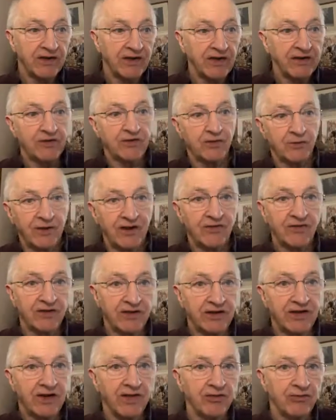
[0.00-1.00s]
need to
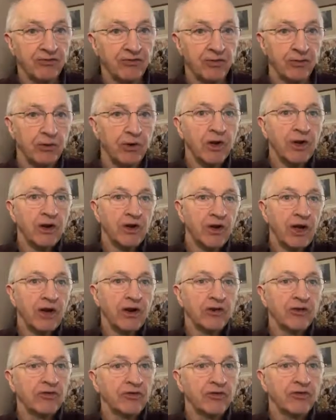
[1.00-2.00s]
actually get through
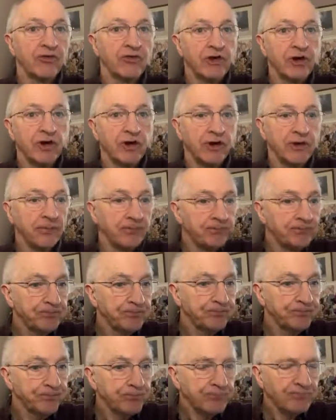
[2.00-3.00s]
and across the line.
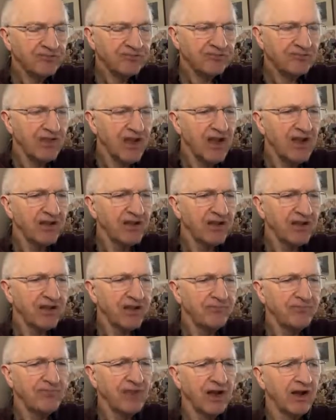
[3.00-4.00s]

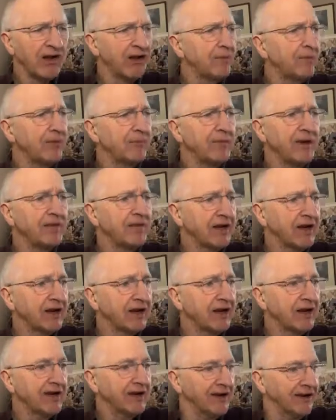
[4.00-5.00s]
I hope I've made that
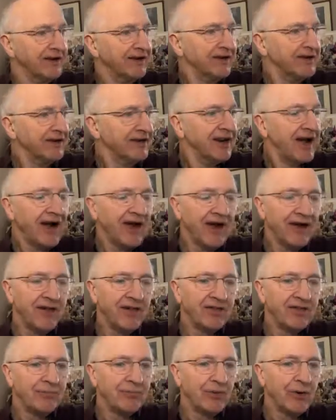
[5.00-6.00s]
clear.
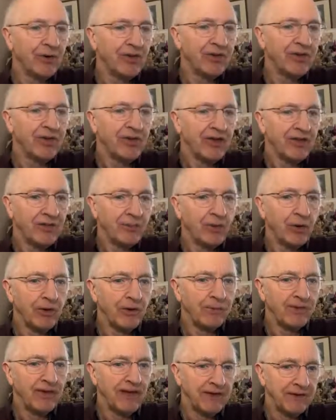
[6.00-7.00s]
The
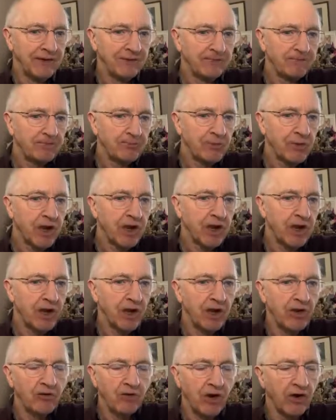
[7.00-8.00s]
point being
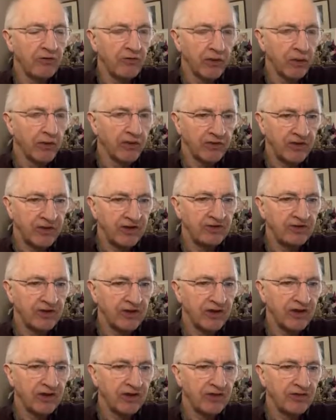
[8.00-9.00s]
of all of this
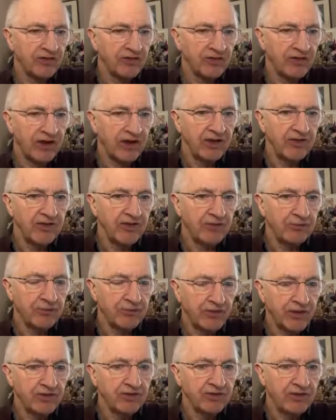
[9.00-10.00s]
is that
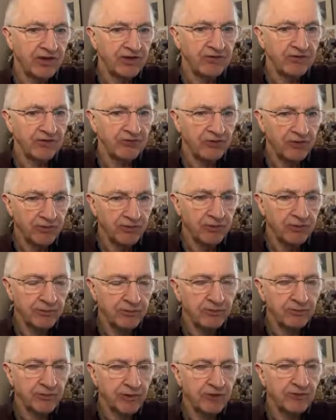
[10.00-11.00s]
the
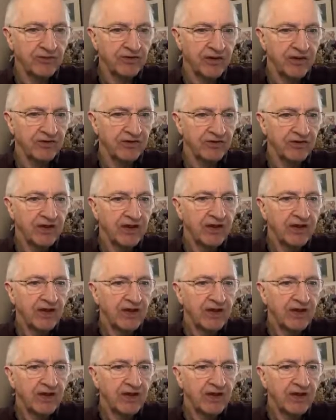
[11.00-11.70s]
recruitment process